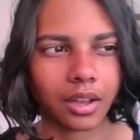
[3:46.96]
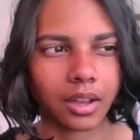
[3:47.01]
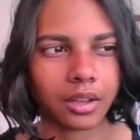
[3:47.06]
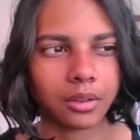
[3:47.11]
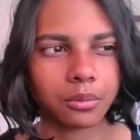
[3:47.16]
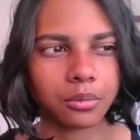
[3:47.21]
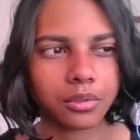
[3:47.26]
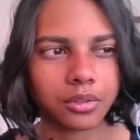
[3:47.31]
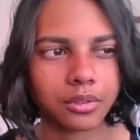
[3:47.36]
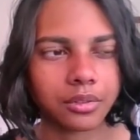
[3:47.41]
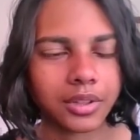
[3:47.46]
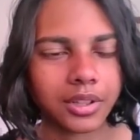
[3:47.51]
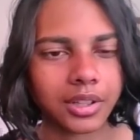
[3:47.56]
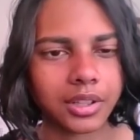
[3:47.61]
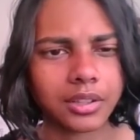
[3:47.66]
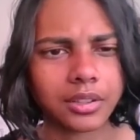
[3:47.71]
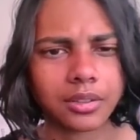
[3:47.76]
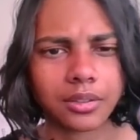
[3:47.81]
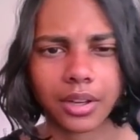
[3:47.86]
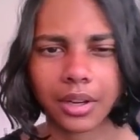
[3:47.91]
I wouldn't really
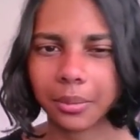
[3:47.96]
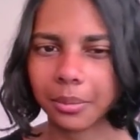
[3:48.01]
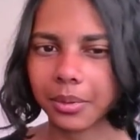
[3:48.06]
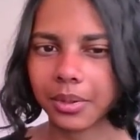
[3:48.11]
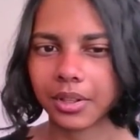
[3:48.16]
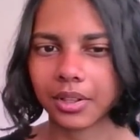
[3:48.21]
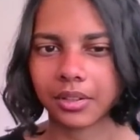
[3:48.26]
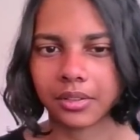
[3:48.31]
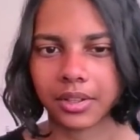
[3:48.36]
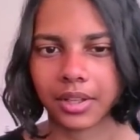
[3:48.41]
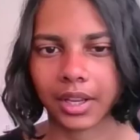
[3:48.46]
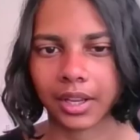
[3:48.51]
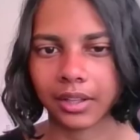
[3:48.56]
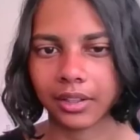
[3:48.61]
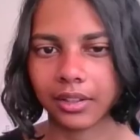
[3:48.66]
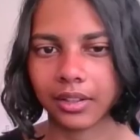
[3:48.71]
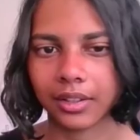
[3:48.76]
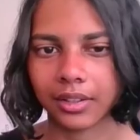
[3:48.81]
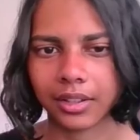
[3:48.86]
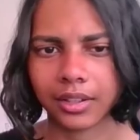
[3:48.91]
describe it as that,
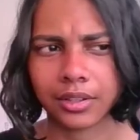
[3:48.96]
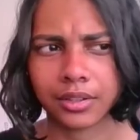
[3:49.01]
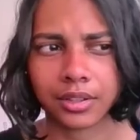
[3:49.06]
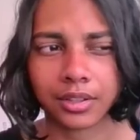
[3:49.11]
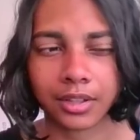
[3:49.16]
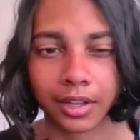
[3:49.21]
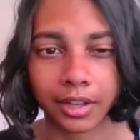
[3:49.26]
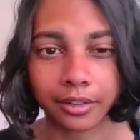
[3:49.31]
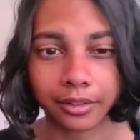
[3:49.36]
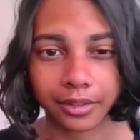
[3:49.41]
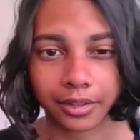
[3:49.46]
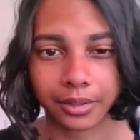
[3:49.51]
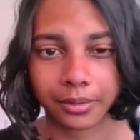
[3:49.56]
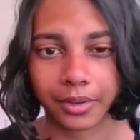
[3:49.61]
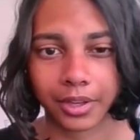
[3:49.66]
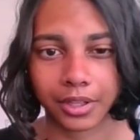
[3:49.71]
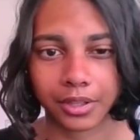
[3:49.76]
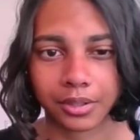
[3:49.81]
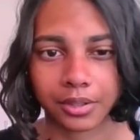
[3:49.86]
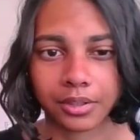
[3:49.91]
at least in a healthy
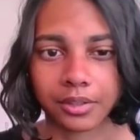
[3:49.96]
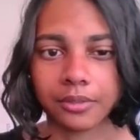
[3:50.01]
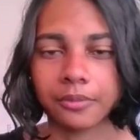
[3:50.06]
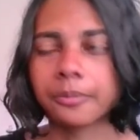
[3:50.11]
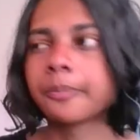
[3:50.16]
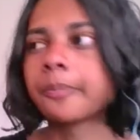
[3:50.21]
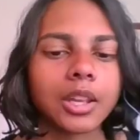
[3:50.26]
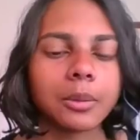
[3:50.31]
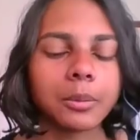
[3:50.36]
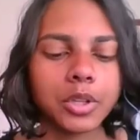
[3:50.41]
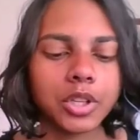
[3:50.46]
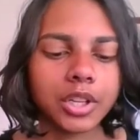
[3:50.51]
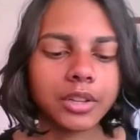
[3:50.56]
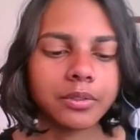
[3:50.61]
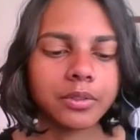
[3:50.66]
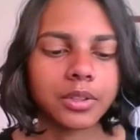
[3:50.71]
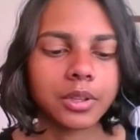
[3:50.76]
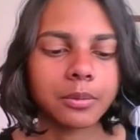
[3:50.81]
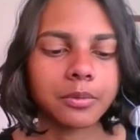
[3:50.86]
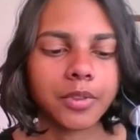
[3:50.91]
fashion. I mean, you
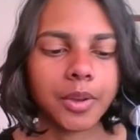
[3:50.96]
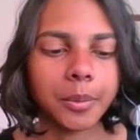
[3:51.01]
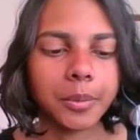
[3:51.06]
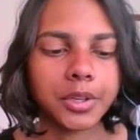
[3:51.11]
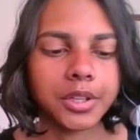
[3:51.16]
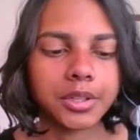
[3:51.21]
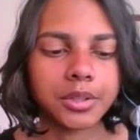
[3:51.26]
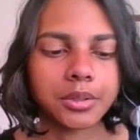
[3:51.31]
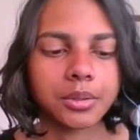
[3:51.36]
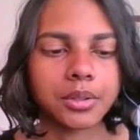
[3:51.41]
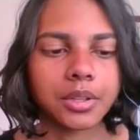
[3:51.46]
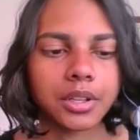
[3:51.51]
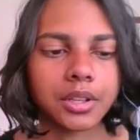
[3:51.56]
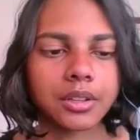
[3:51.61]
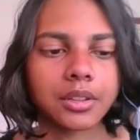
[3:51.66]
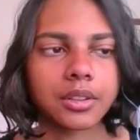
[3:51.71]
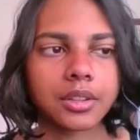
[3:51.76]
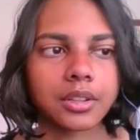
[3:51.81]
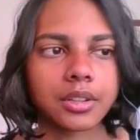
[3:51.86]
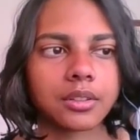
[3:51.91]
have some feminists who
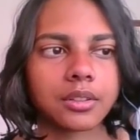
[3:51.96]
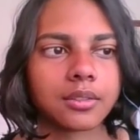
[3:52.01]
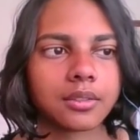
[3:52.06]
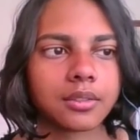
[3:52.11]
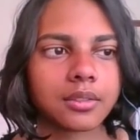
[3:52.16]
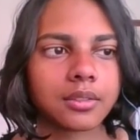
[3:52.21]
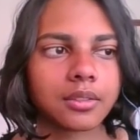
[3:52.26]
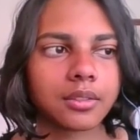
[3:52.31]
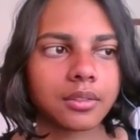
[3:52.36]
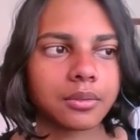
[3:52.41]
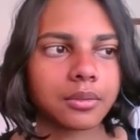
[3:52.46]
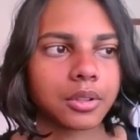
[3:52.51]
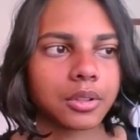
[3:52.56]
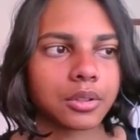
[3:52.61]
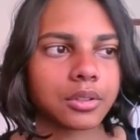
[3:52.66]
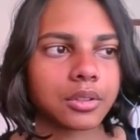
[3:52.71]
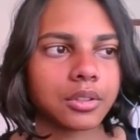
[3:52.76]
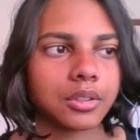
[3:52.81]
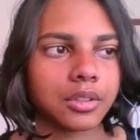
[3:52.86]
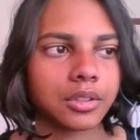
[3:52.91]
think that you
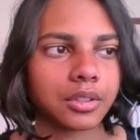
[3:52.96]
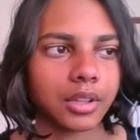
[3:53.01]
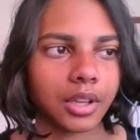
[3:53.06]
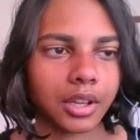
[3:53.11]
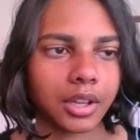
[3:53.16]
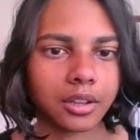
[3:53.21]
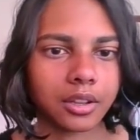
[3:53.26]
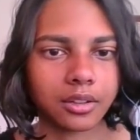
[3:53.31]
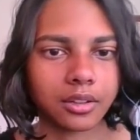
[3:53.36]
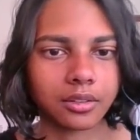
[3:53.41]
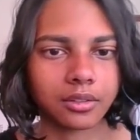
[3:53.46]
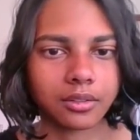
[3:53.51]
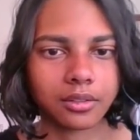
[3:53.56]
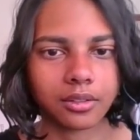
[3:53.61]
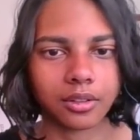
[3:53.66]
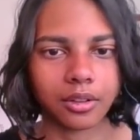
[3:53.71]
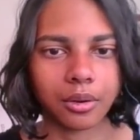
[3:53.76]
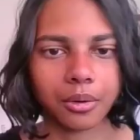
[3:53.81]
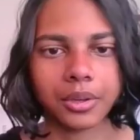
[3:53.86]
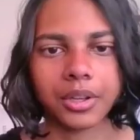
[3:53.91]
should just like
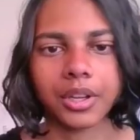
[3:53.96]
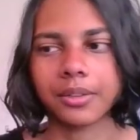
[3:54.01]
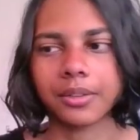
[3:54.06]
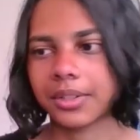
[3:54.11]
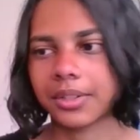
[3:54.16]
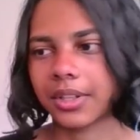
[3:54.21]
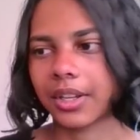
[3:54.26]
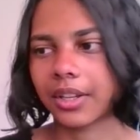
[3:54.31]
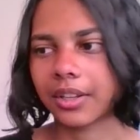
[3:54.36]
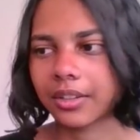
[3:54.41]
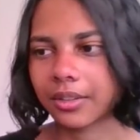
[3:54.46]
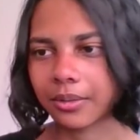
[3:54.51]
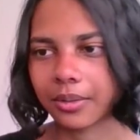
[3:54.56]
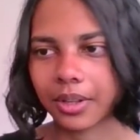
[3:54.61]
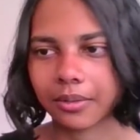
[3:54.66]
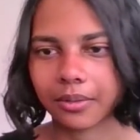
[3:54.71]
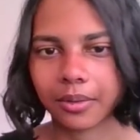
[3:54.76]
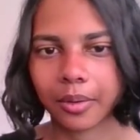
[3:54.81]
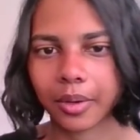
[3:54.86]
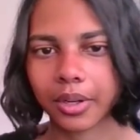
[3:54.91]
go and have sex with
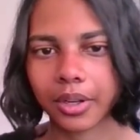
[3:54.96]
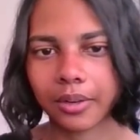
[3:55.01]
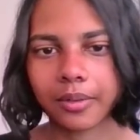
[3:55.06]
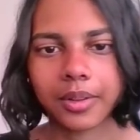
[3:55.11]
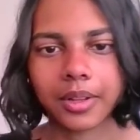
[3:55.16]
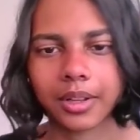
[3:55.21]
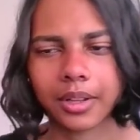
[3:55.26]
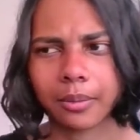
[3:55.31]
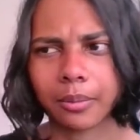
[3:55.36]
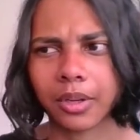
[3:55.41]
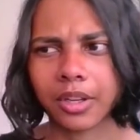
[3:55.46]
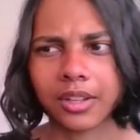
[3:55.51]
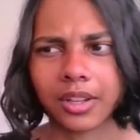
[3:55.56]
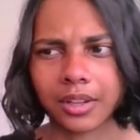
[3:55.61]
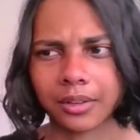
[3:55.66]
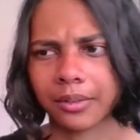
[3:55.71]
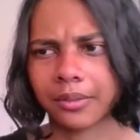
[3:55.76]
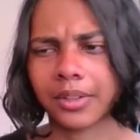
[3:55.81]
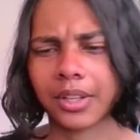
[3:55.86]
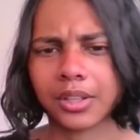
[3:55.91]
everyone and everything. I mean,
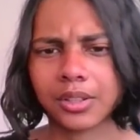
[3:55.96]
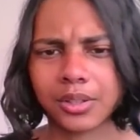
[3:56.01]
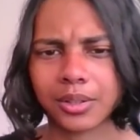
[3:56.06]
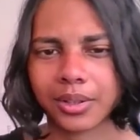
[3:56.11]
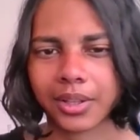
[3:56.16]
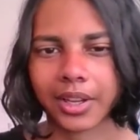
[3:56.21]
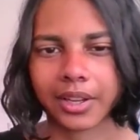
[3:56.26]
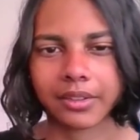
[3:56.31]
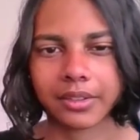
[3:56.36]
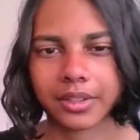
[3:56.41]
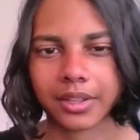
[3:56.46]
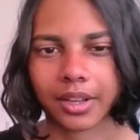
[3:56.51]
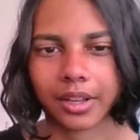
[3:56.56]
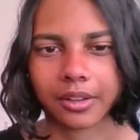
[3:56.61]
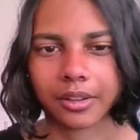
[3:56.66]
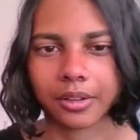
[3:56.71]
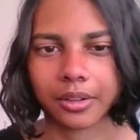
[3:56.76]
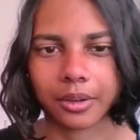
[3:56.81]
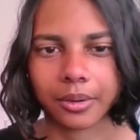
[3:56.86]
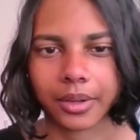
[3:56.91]
if that's your lifestyle,
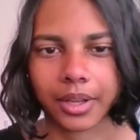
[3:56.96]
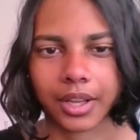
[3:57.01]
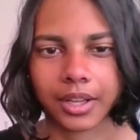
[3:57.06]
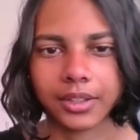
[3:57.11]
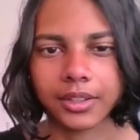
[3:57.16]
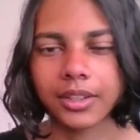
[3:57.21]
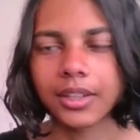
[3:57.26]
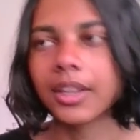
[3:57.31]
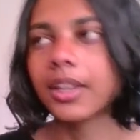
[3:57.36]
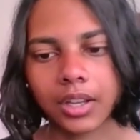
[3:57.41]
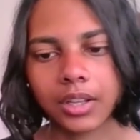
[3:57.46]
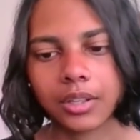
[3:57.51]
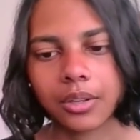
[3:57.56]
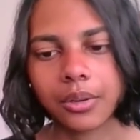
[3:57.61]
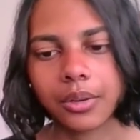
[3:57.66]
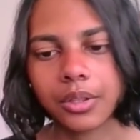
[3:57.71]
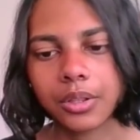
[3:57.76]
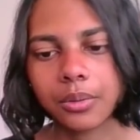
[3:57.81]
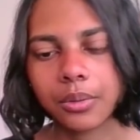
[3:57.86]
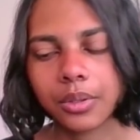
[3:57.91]
then go ahead. It's
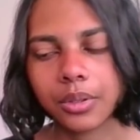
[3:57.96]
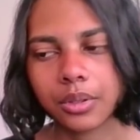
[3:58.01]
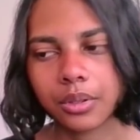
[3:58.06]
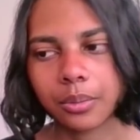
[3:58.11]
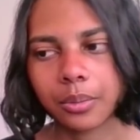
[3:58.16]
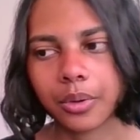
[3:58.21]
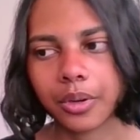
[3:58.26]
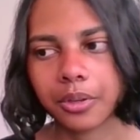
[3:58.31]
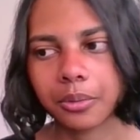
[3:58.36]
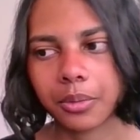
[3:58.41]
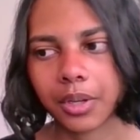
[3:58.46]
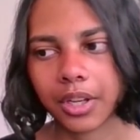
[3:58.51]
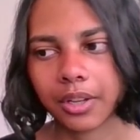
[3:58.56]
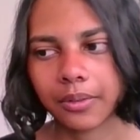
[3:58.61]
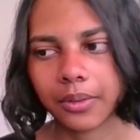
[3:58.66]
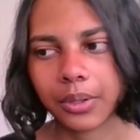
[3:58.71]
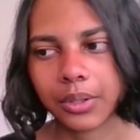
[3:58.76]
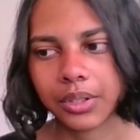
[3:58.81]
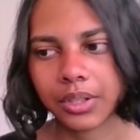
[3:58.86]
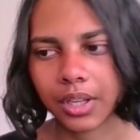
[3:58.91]
going towards the point where
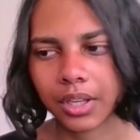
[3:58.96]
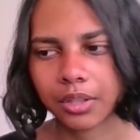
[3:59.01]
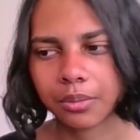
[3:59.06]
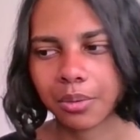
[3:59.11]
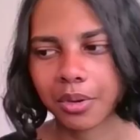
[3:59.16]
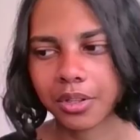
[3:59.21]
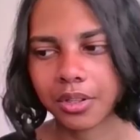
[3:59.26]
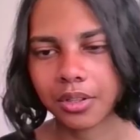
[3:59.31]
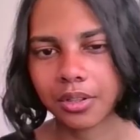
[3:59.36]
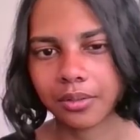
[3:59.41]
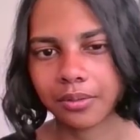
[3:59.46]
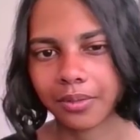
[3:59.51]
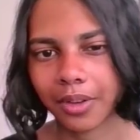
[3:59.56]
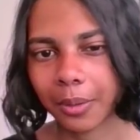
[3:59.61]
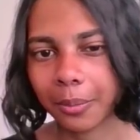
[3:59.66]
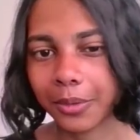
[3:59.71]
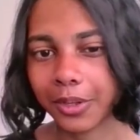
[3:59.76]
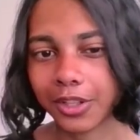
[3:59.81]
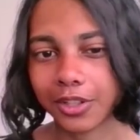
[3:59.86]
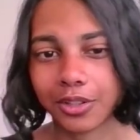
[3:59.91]
if you're a sex positive
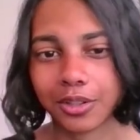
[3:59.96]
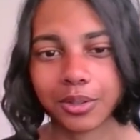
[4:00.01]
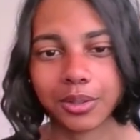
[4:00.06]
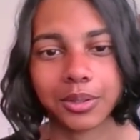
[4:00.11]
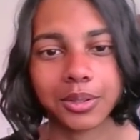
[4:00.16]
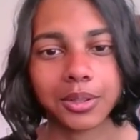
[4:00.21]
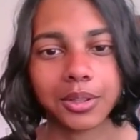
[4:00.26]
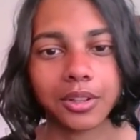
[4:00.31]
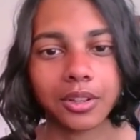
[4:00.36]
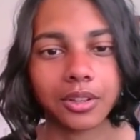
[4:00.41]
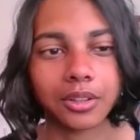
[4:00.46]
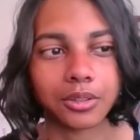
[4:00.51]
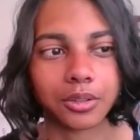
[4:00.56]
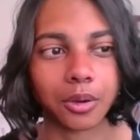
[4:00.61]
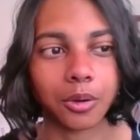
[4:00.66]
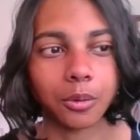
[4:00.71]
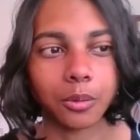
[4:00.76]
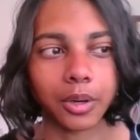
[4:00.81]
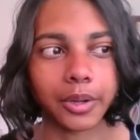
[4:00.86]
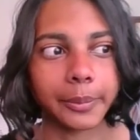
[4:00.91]
feminist, you still
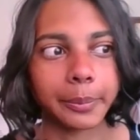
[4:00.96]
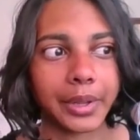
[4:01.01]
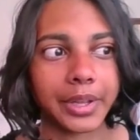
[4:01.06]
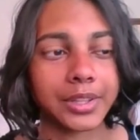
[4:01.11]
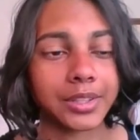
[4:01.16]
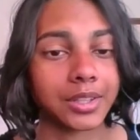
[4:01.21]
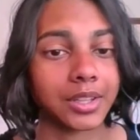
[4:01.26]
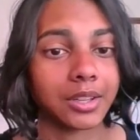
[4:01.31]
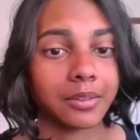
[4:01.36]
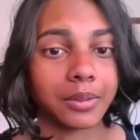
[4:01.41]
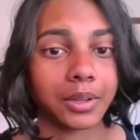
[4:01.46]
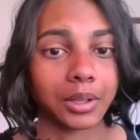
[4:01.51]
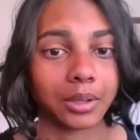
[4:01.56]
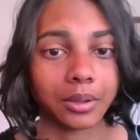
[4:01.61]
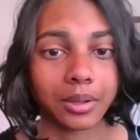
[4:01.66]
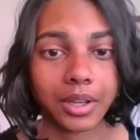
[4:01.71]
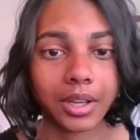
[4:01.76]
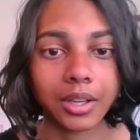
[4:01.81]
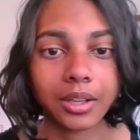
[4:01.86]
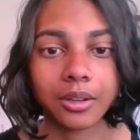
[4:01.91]
don't want men to even
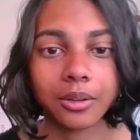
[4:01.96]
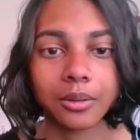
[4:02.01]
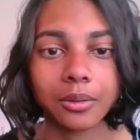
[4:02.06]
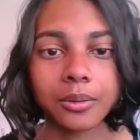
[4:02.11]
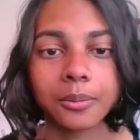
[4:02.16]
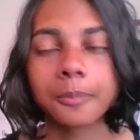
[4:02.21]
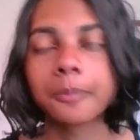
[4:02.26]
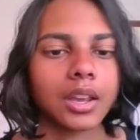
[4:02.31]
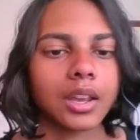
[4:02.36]
look at you,